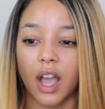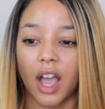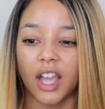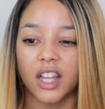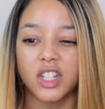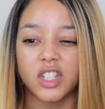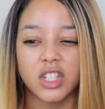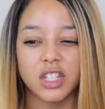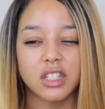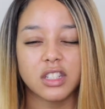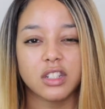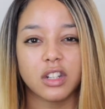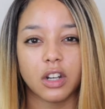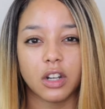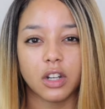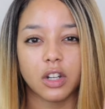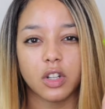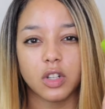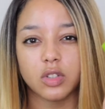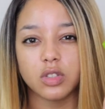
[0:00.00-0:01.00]
I just
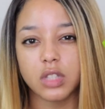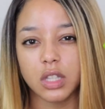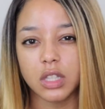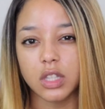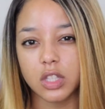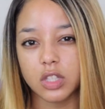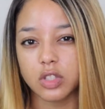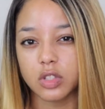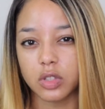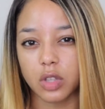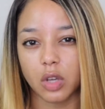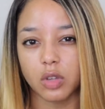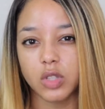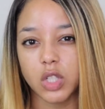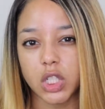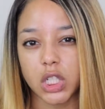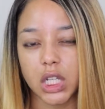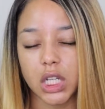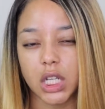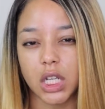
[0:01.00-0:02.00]
started using this
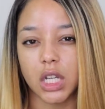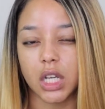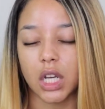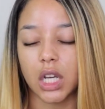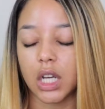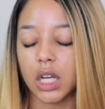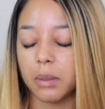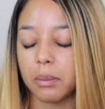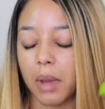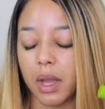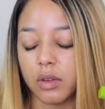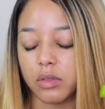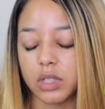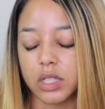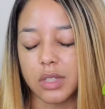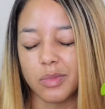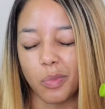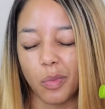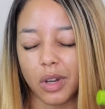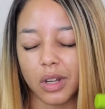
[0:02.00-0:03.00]
lotion um, I
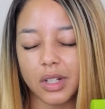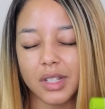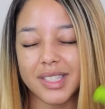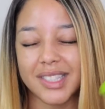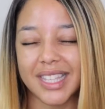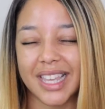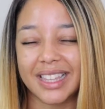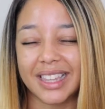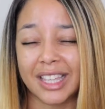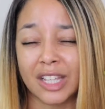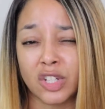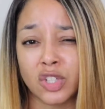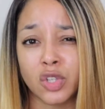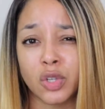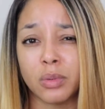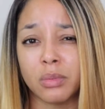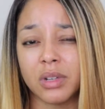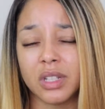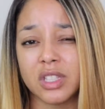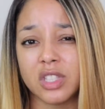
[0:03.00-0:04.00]
would want to say like two
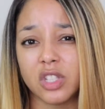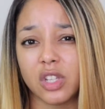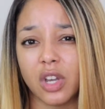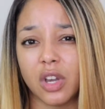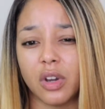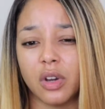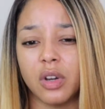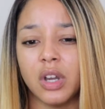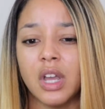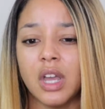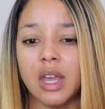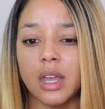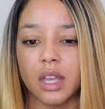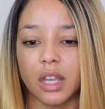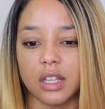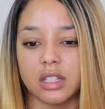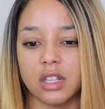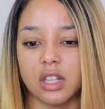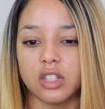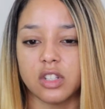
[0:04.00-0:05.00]
months ago
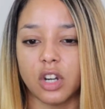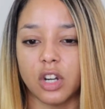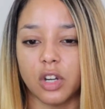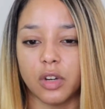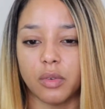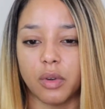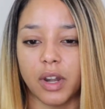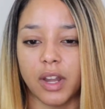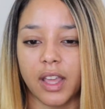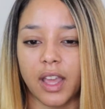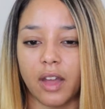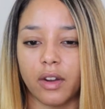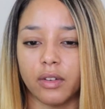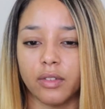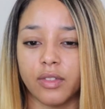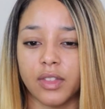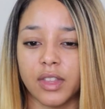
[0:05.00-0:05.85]
because I started running out of